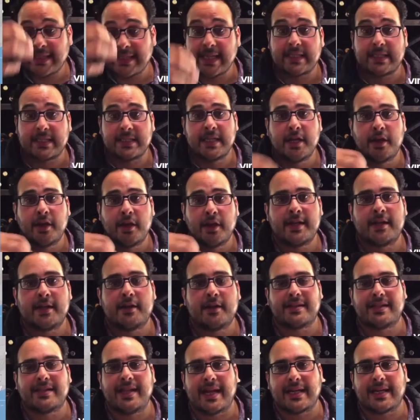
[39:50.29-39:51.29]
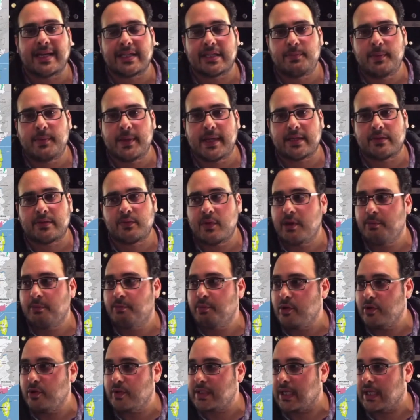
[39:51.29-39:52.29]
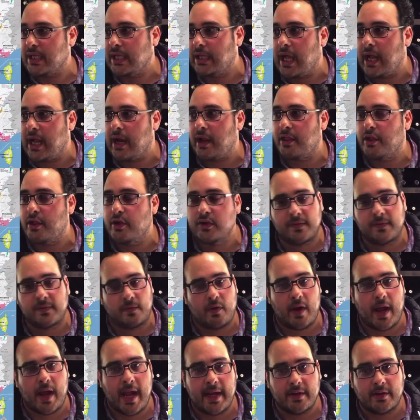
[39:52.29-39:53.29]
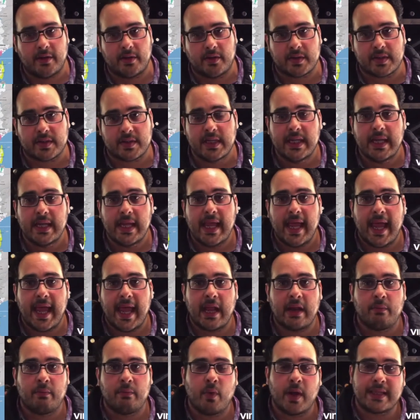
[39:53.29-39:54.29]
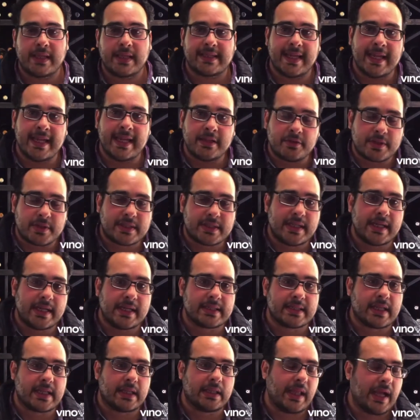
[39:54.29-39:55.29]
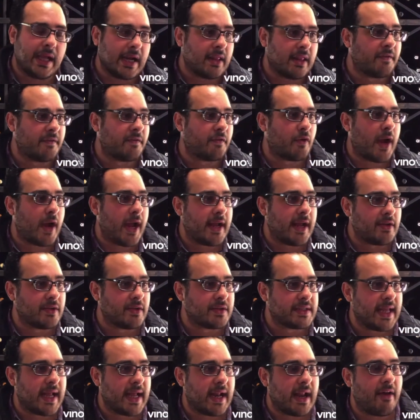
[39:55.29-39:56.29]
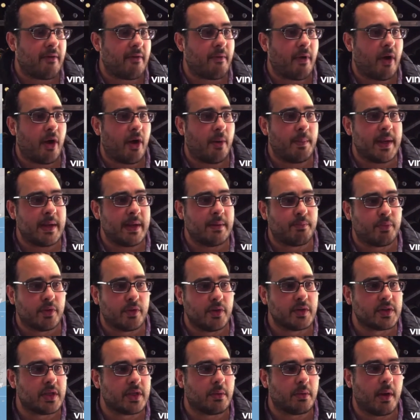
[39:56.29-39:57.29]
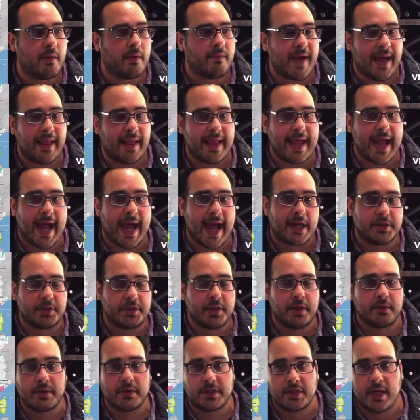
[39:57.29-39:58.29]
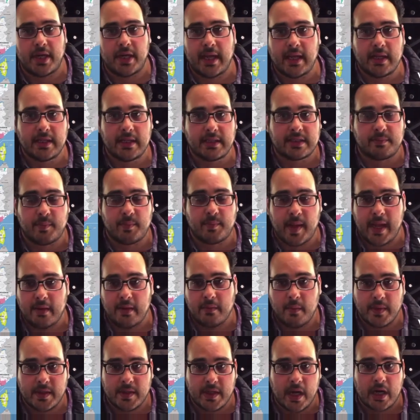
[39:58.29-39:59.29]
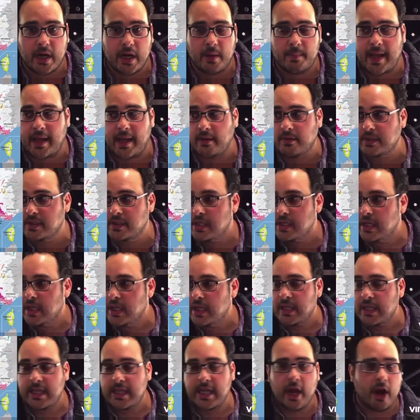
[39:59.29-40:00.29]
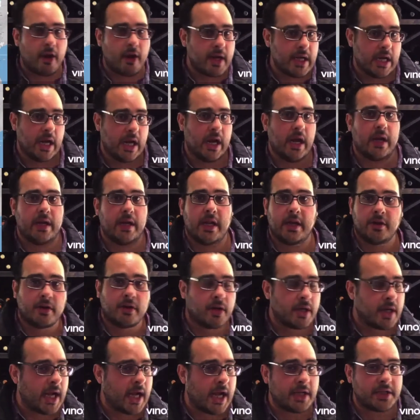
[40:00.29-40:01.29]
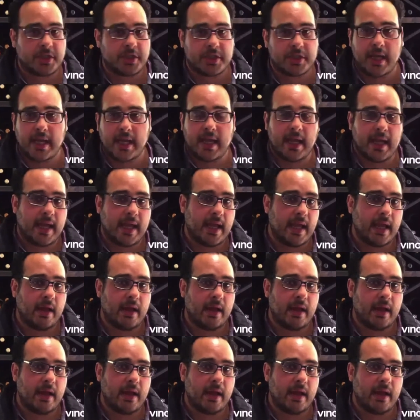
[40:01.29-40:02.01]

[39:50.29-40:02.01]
near and dear to Texas because we are producing a lot of those varietals. And what's interesting is a lot of the varietals that have, are being produced in the Rhone Valley actually originate in Spain. When we talk about Carignan and Garnacha uh, or